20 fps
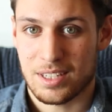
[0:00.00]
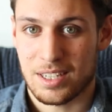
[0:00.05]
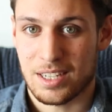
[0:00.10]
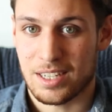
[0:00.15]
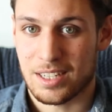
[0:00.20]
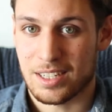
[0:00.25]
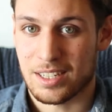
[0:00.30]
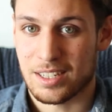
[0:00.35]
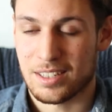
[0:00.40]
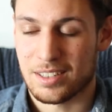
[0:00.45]

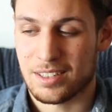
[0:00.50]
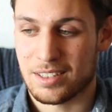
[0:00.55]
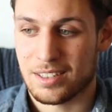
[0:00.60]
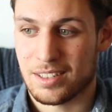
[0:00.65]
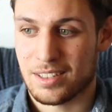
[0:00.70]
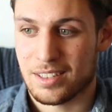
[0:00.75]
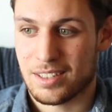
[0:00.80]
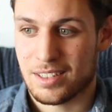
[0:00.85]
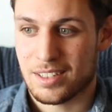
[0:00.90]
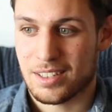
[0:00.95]
And
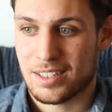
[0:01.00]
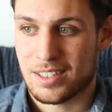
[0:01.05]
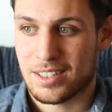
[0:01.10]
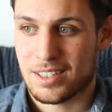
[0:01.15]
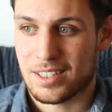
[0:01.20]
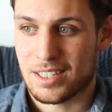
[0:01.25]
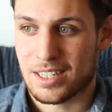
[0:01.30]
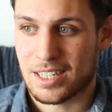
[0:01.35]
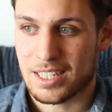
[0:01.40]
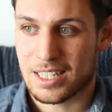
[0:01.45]

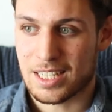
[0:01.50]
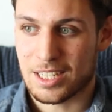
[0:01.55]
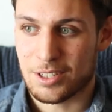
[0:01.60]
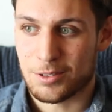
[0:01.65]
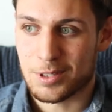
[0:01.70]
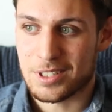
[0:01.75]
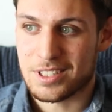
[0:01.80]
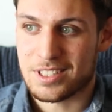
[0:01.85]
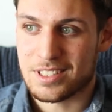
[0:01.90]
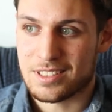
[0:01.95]
I can't
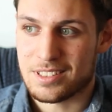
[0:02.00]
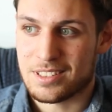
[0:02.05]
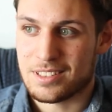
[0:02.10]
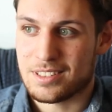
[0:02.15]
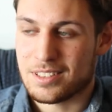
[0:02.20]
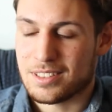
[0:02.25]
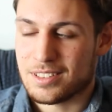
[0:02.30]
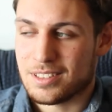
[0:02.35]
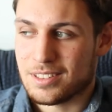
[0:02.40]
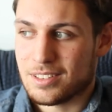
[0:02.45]
wait
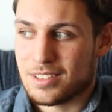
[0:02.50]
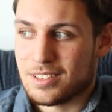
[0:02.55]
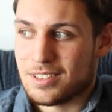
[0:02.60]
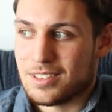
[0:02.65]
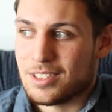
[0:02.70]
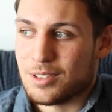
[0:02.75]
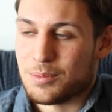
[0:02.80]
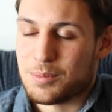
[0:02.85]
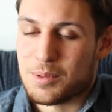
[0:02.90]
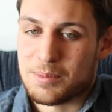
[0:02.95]

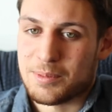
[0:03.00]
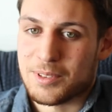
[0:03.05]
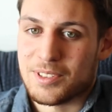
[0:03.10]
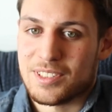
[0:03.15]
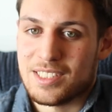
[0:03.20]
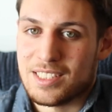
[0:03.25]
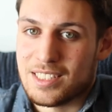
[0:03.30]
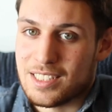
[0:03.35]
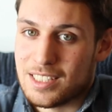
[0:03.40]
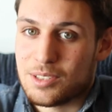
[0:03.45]
till people
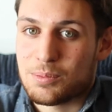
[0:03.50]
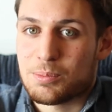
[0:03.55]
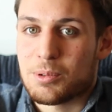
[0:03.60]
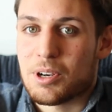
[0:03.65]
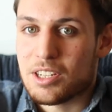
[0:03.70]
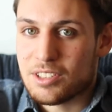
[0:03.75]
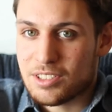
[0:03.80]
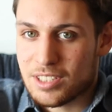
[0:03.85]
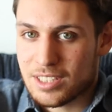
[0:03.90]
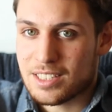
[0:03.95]
see this
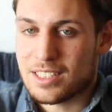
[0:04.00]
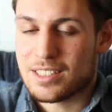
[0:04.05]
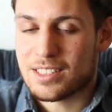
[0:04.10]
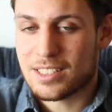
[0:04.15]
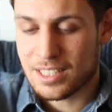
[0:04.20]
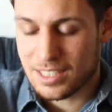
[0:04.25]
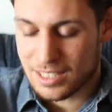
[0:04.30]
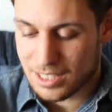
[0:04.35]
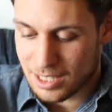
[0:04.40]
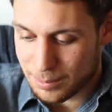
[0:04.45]
project that's
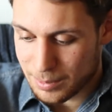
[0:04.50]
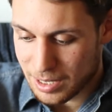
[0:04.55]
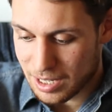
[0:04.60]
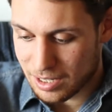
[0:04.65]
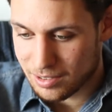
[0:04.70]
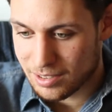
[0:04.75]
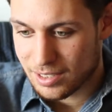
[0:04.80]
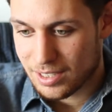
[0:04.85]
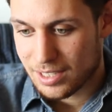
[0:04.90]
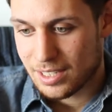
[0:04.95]
gonna come
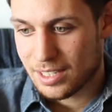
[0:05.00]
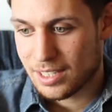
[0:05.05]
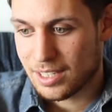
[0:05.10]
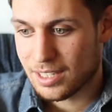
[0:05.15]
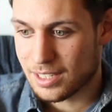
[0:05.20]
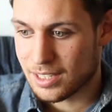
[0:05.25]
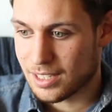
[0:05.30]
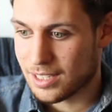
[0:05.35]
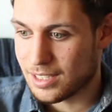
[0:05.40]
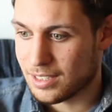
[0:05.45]
out.
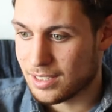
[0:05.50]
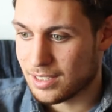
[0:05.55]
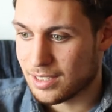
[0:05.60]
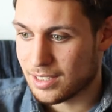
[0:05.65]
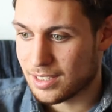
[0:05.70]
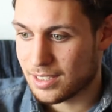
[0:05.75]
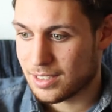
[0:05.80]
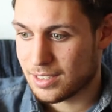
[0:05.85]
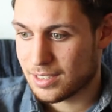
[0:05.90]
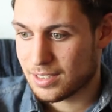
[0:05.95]
And
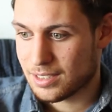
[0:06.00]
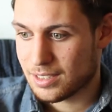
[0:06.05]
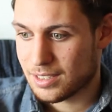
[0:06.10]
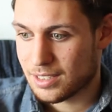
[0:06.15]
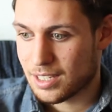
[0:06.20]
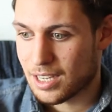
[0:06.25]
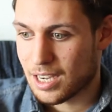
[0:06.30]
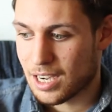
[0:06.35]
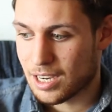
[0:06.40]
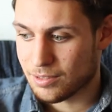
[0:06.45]

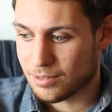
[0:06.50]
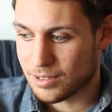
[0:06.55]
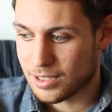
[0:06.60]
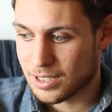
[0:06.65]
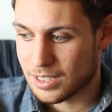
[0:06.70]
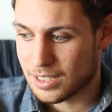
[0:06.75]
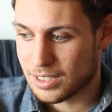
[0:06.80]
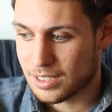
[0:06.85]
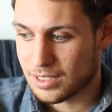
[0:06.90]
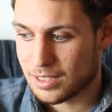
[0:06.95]
I
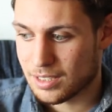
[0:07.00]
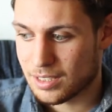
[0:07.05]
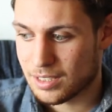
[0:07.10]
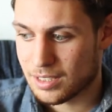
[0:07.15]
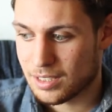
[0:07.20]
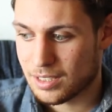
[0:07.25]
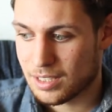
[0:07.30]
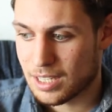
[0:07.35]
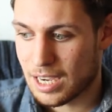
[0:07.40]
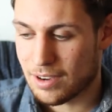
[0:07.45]
really
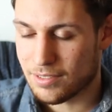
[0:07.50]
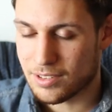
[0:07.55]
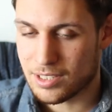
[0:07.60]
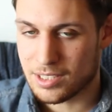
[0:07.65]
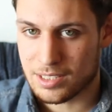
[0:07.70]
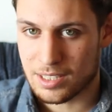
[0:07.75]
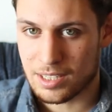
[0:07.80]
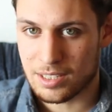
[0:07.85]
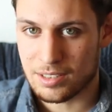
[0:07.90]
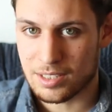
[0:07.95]
have a
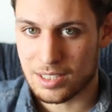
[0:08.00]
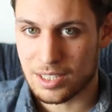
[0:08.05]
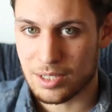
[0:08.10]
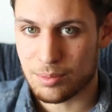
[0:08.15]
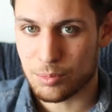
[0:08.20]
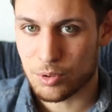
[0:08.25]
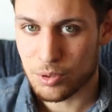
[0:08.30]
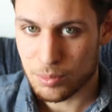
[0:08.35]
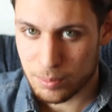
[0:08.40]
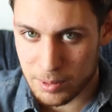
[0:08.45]
desire to
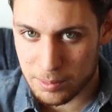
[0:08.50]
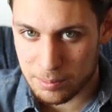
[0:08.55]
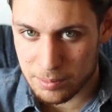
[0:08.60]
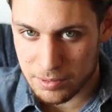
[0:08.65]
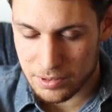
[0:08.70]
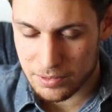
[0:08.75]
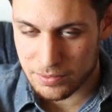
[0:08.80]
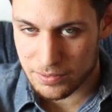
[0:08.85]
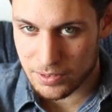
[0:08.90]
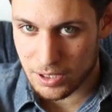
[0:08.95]
get more
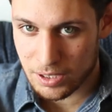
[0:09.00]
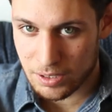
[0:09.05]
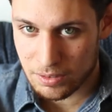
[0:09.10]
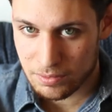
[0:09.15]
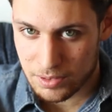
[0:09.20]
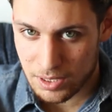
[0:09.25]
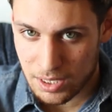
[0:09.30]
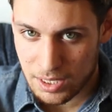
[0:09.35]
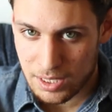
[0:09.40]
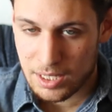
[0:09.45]
people
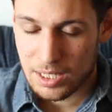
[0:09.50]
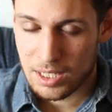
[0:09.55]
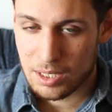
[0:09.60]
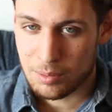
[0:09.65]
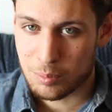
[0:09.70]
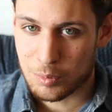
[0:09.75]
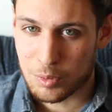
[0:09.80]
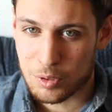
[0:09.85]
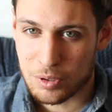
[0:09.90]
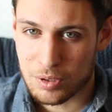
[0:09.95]
involved
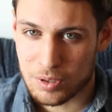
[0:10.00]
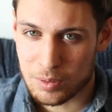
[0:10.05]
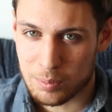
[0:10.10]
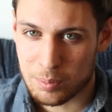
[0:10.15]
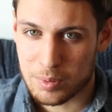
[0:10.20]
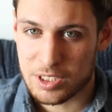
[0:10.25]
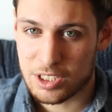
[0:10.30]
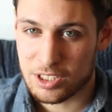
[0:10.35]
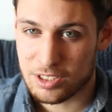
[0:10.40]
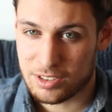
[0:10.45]
and more
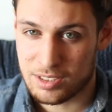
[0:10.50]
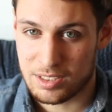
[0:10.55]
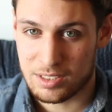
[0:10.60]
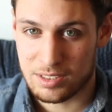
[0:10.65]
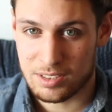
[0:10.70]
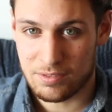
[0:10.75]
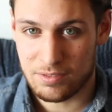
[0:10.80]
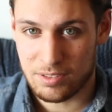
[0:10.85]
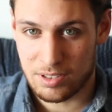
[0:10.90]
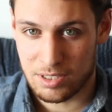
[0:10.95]

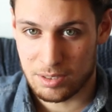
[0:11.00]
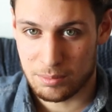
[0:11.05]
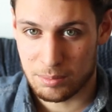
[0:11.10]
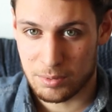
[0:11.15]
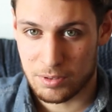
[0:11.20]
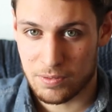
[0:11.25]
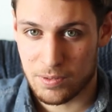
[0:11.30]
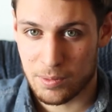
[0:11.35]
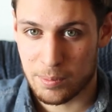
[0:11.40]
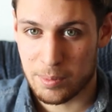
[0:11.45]
positions
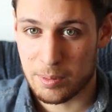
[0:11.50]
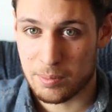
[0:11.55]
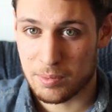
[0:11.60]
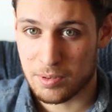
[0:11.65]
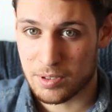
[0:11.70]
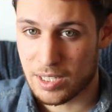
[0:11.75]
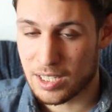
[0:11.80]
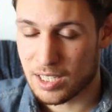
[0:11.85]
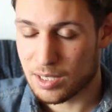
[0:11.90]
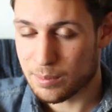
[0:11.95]
available for
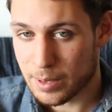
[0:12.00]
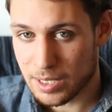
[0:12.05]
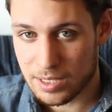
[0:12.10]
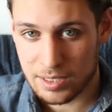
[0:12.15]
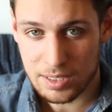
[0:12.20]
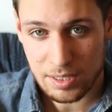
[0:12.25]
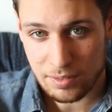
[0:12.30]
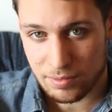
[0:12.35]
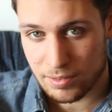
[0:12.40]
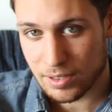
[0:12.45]
people to help
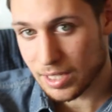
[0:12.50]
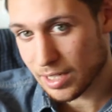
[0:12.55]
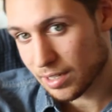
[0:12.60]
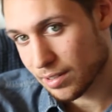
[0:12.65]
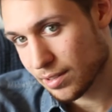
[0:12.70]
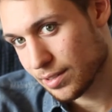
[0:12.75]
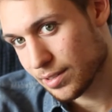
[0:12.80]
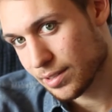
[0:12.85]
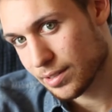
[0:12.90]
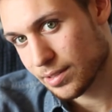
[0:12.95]
out in different
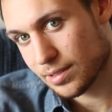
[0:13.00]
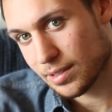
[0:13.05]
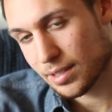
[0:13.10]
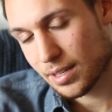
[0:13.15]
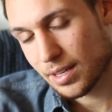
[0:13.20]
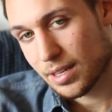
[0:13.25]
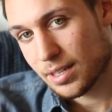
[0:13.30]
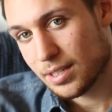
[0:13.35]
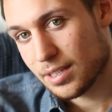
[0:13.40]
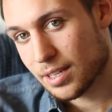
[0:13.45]
areas,
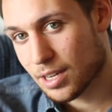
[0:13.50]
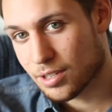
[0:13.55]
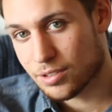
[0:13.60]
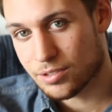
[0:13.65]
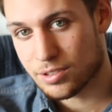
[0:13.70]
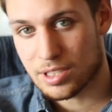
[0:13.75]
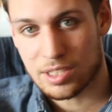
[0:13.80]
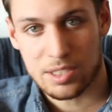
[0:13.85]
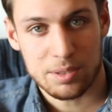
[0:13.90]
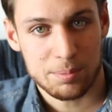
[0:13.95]
not
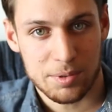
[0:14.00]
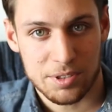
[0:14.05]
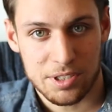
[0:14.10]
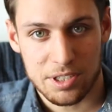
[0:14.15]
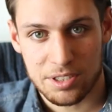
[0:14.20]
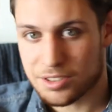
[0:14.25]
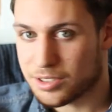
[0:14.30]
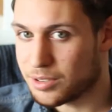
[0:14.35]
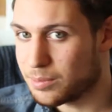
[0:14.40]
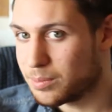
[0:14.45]
only in the
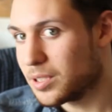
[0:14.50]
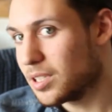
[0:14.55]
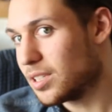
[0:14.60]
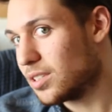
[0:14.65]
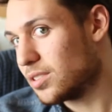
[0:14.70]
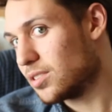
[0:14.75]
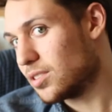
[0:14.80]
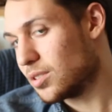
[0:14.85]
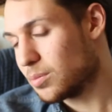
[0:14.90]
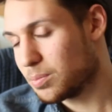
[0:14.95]
production, but
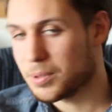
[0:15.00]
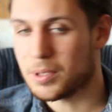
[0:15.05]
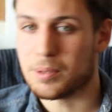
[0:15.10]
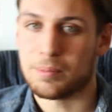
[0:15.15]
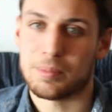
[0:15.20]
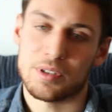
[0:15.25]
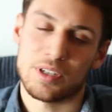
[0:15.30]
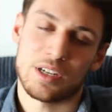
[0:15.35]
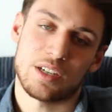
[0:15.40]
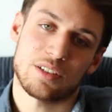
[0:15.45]
also the
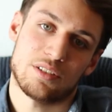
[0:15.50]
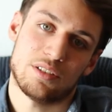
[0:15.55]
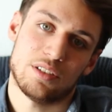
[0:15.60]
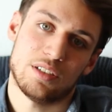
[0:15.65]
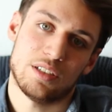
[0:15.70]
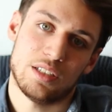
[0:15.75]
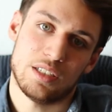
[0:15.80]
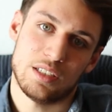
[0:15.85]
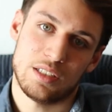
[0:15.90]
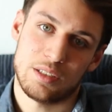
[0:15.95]

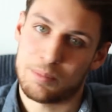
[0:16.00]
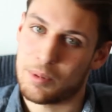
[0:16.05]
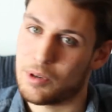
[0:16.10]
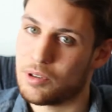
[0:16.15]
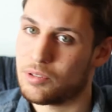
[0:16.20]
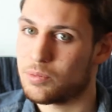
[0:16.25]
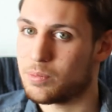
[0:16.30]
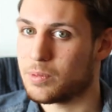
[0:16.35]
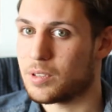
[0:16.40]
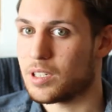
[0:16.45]
pre-production and the
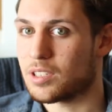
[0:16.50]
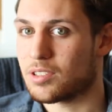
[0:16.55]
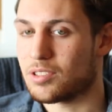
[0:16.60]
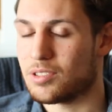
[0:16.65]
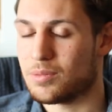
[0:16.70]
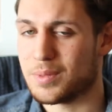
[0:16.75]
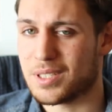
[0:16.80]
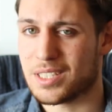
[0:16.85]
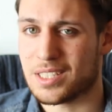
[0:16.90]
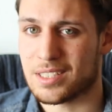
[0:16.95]

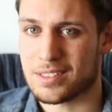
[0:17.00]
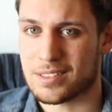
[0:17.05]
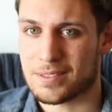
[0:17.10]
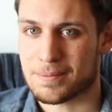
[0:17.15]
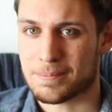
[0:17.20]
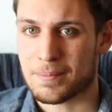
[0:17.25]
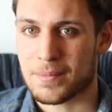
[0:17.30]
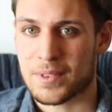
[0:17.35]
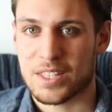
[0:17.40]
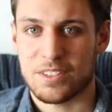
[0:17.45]
post-production, because
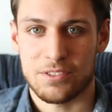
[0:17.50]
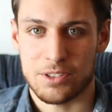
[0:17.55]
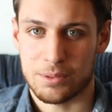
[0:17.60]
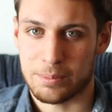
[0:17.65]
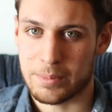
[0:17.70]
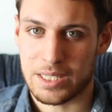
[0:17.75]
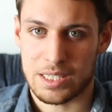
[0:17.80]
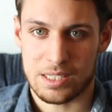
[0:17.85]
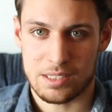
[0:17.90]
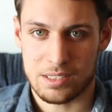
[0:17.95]

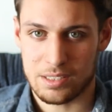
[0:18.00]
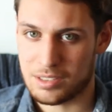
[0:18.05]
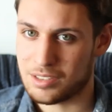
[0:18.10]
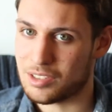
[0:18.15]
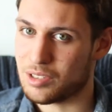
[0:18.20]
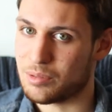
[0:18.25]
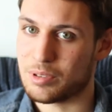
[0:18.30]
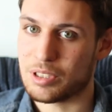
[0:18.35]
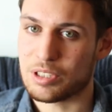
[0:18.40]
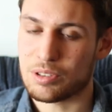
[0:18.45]
filmmaking is
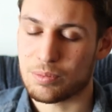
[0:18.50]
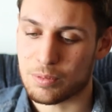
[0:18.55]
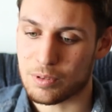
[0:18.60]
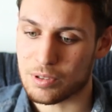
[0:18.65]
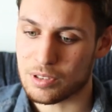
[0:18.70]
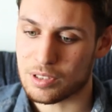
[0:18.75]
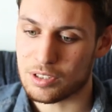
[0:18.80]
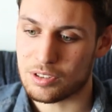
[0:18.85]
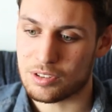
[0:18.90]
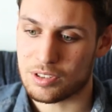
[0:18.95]
so much
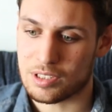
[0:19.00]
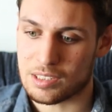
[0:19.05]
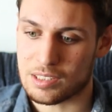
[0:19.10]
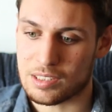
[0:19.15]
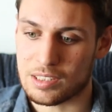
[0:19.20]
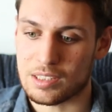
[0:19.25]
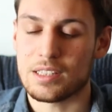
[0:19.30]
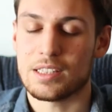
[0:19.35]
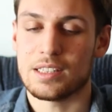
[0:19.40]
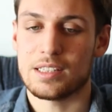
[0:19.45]
more than
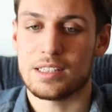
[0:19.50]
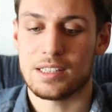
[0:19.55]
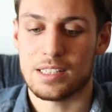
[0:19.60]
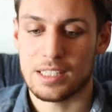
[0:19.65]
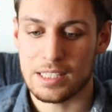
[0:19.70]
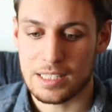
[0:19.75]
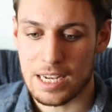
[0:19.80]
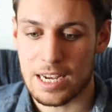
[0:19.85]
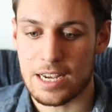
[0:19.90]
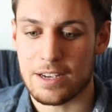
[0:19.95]
just
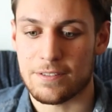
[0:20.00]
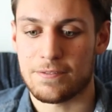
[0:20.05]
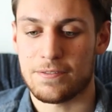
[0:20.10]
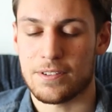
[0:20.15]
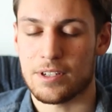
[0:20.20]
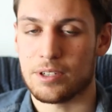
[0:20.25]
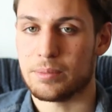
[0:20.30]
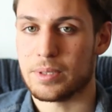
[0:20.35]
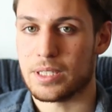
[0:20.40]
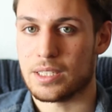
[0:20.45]
the day of
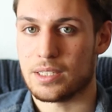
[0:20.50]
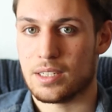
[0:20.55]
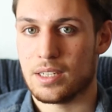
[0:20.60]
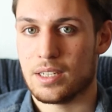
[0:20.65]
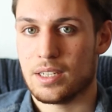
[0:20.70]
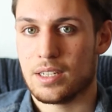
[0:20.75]
filming,